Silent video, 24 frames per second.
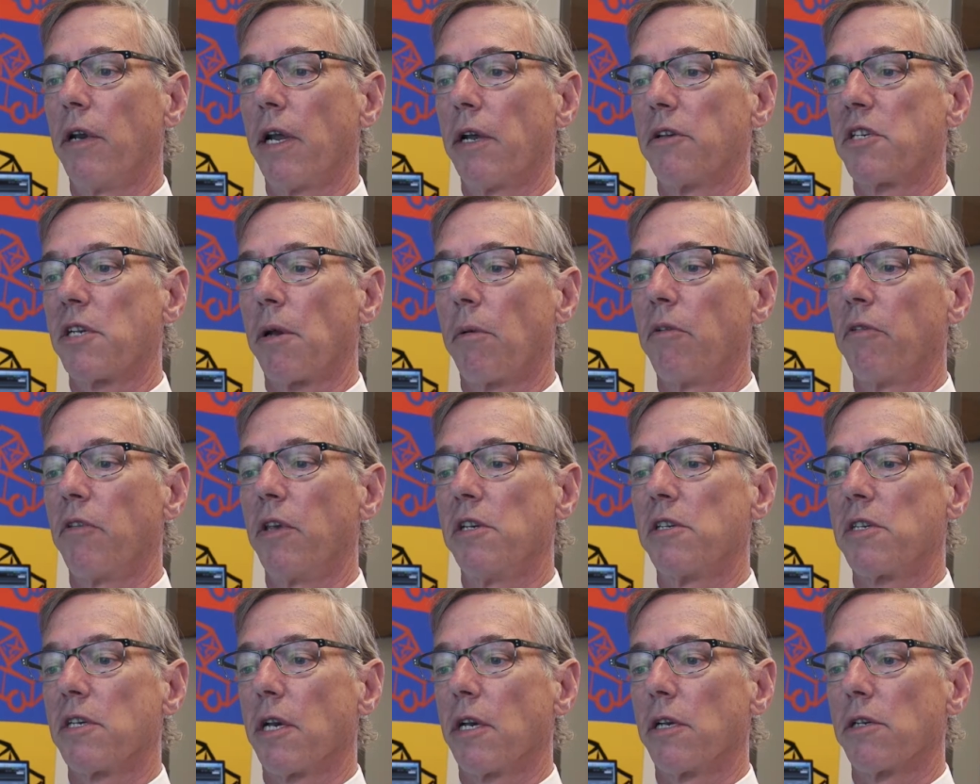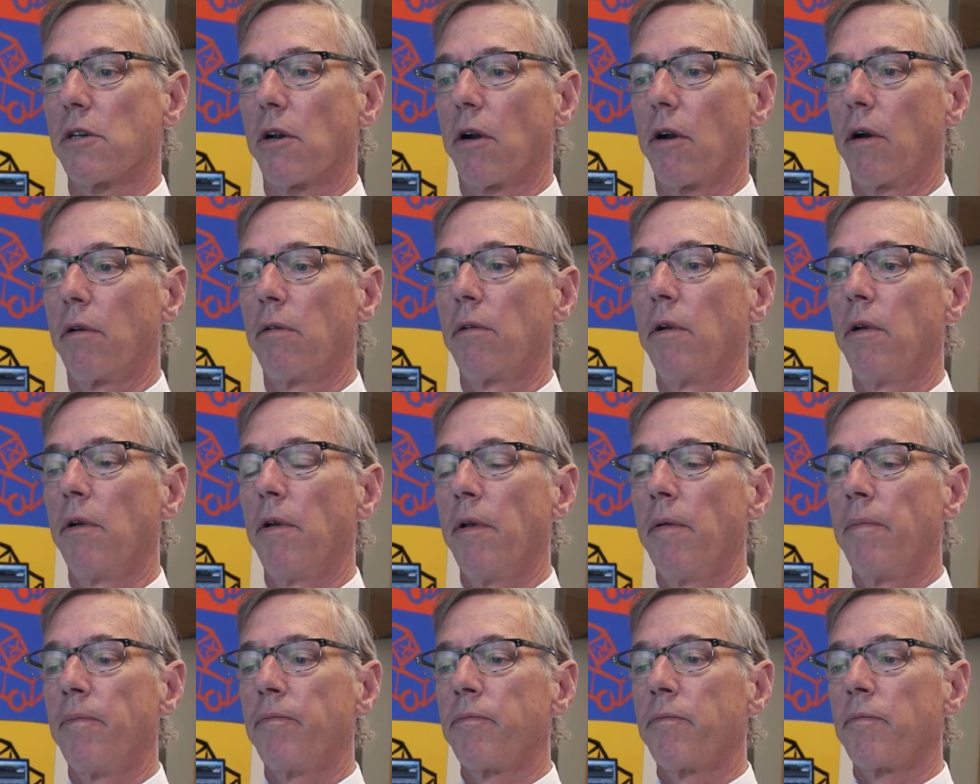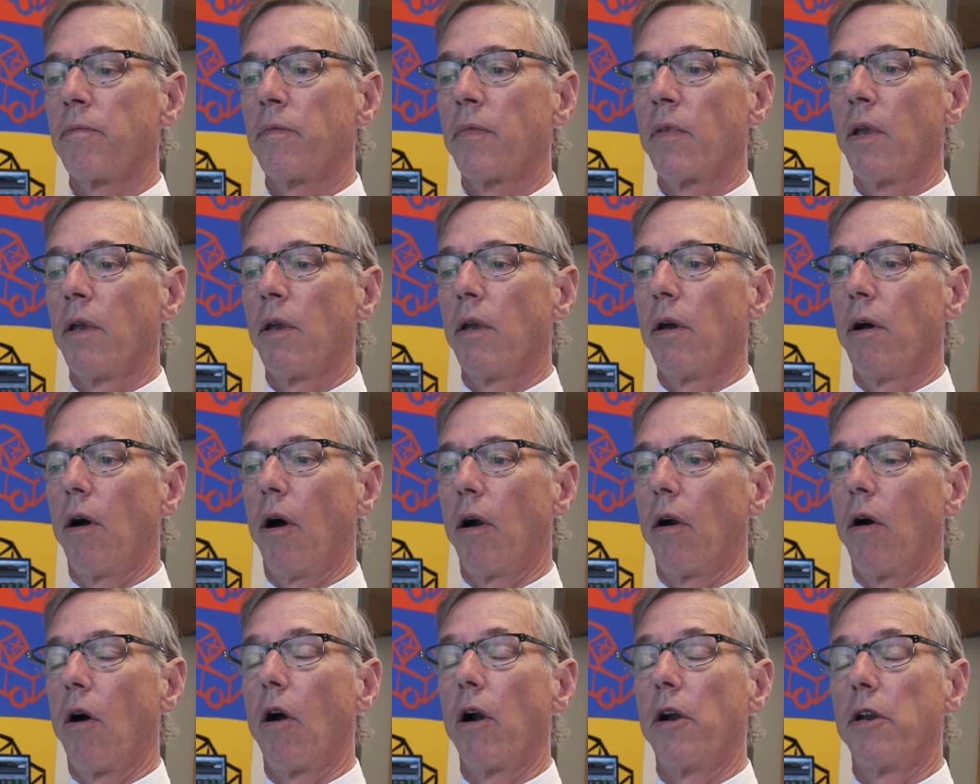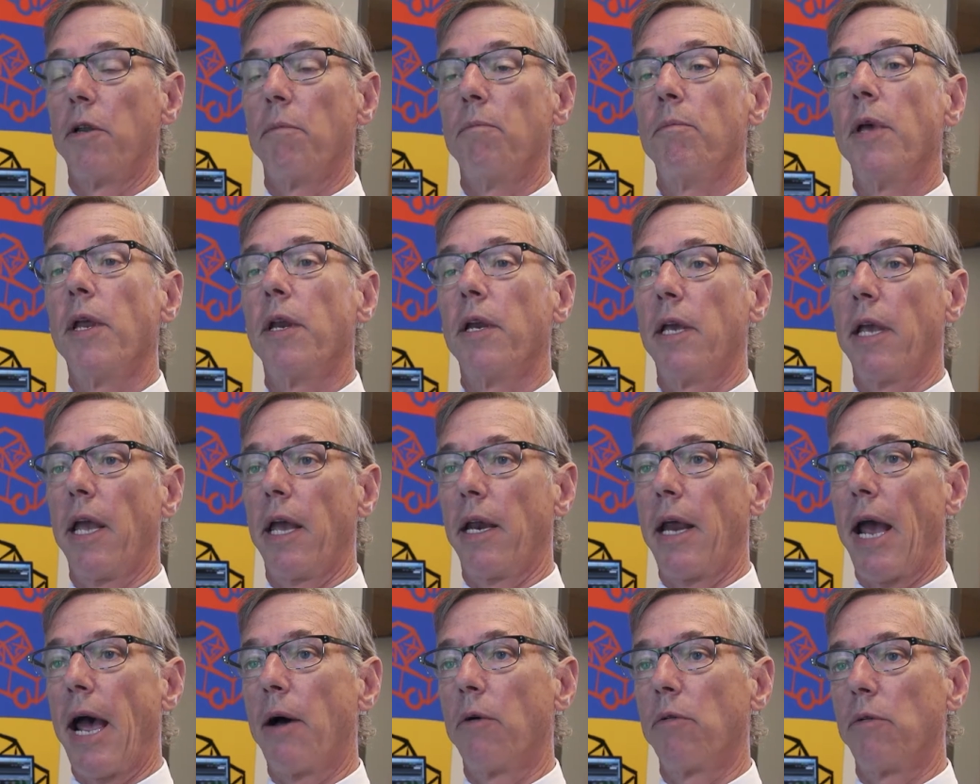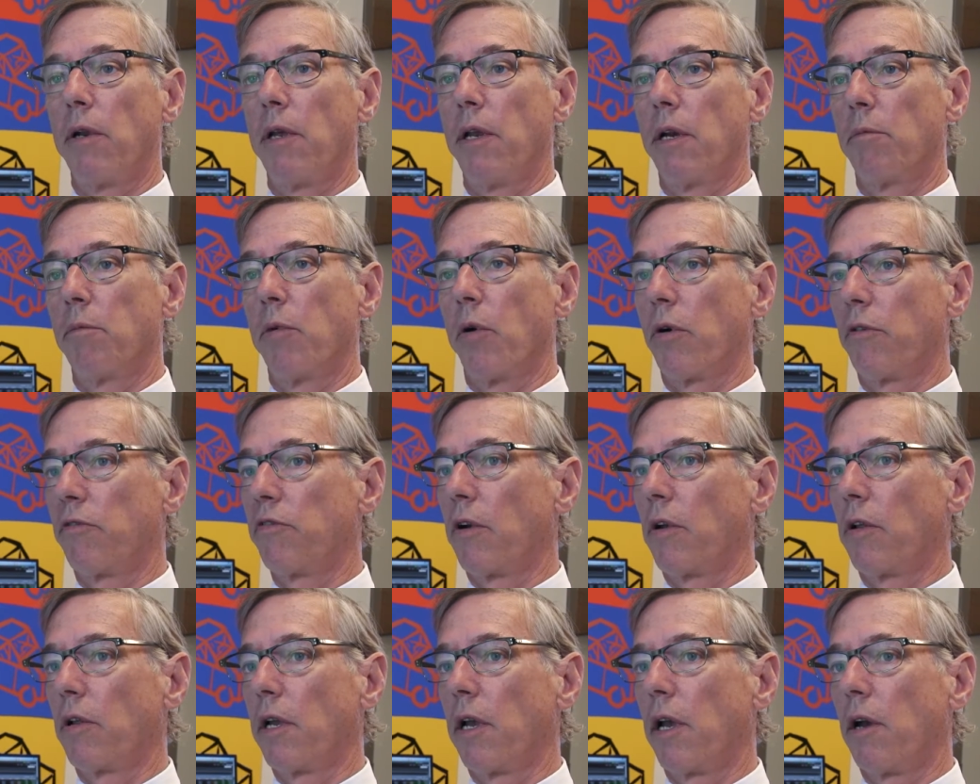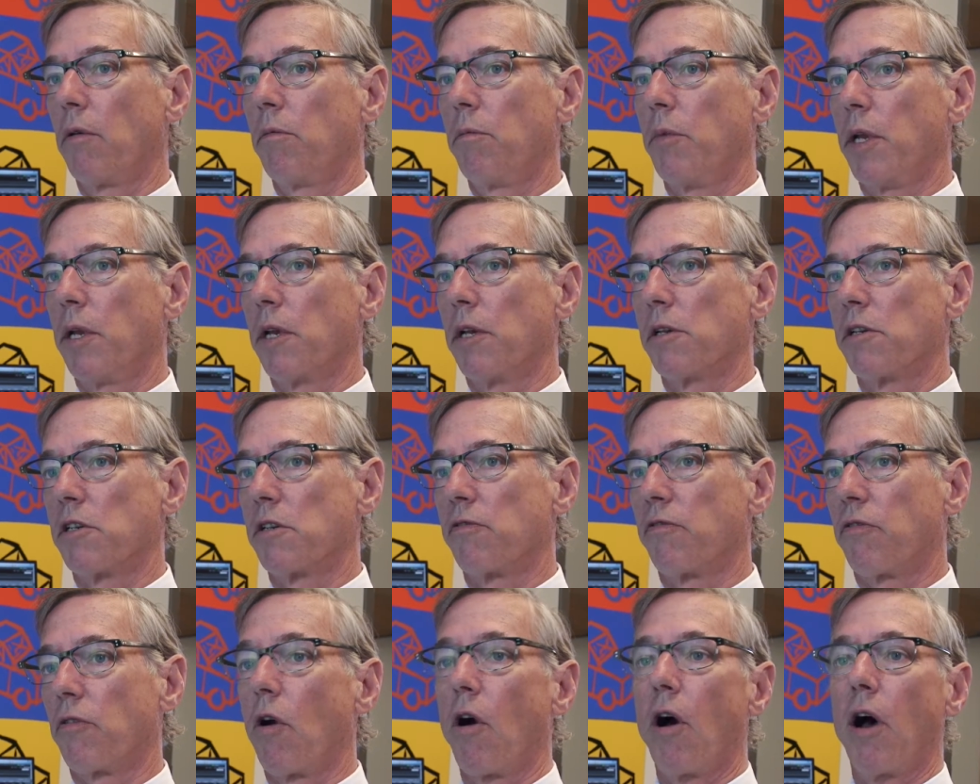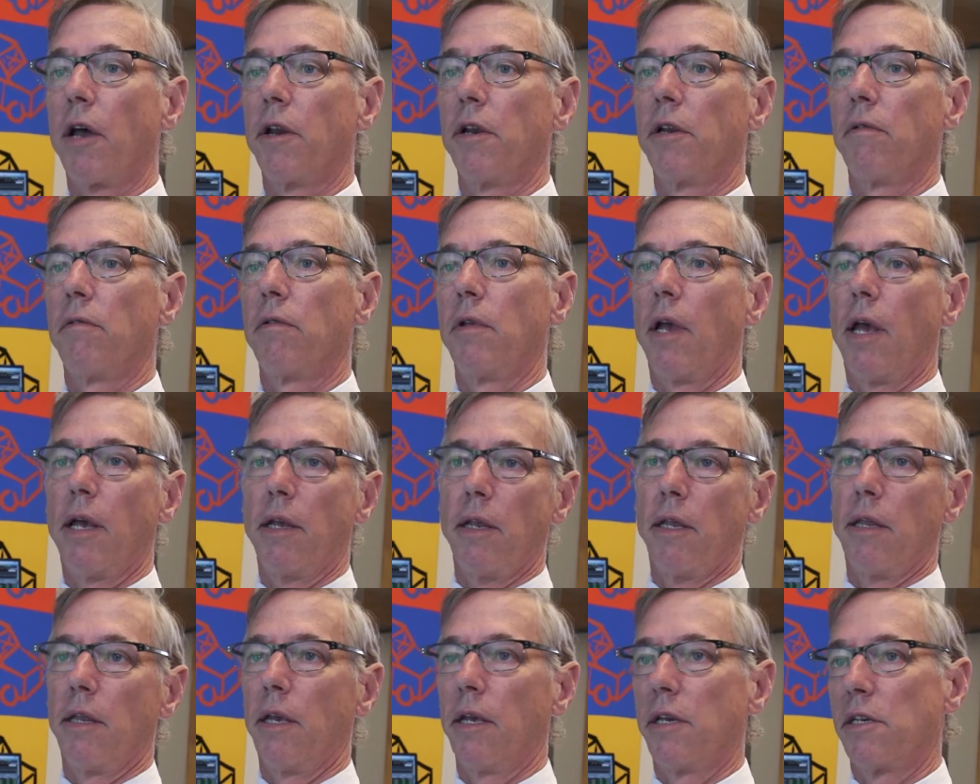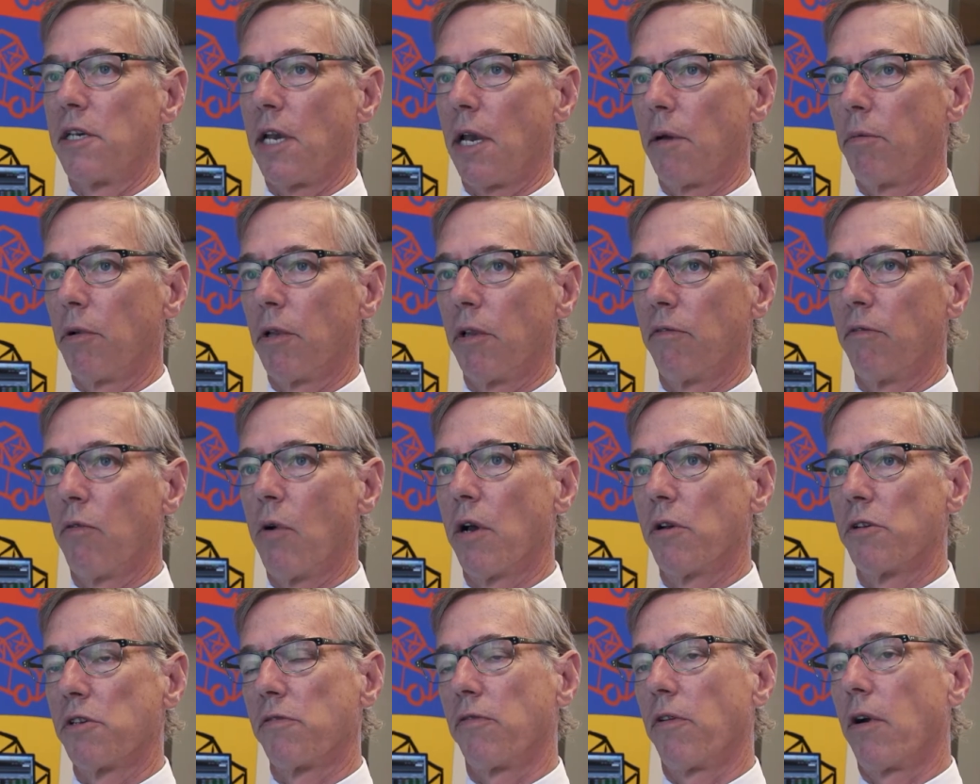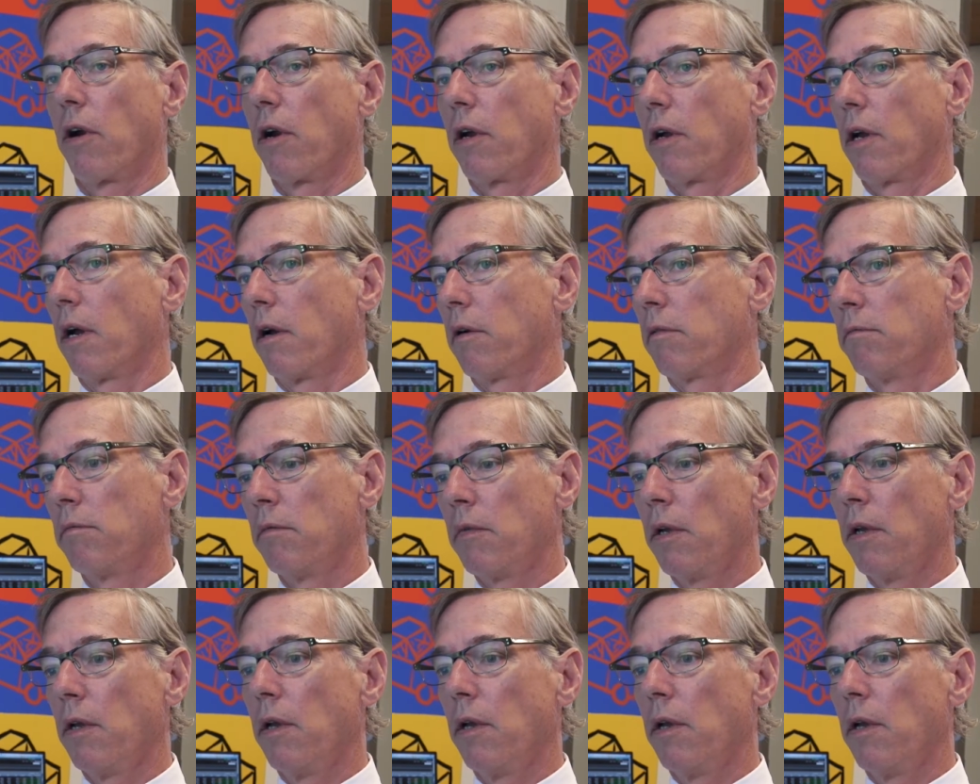Now, some of these things are hard to mitigate out in a portfolio, because fraud, in the example of Wells Fargo,